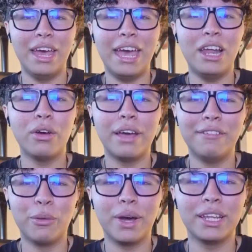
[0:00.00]
Hello
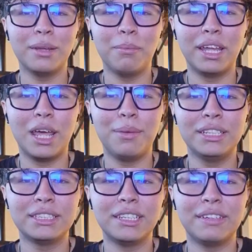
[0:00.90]
everyone, my name
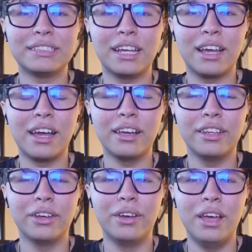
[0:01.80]
is Sebastián
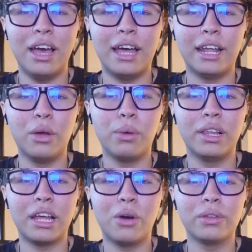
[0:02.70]
Garrido and I will
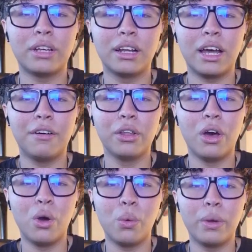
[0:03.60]
now talk about
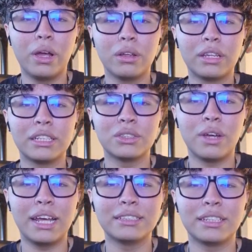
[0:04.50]
how we
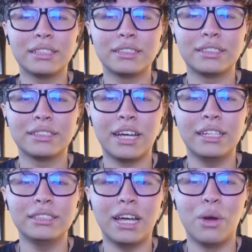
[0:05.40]
contextualize the
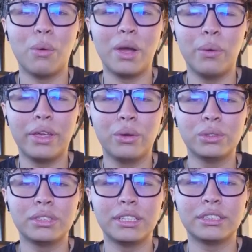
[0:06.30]
exercise and why we
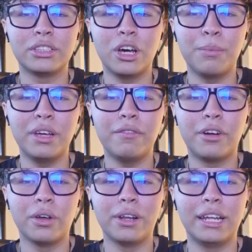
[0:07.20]
choose this topic
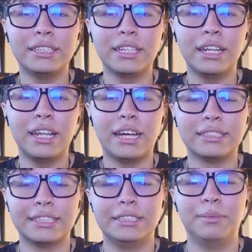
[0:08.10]
for our listening
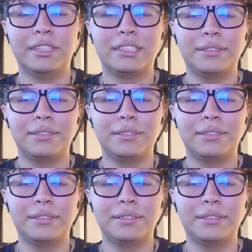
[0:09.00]
assessment.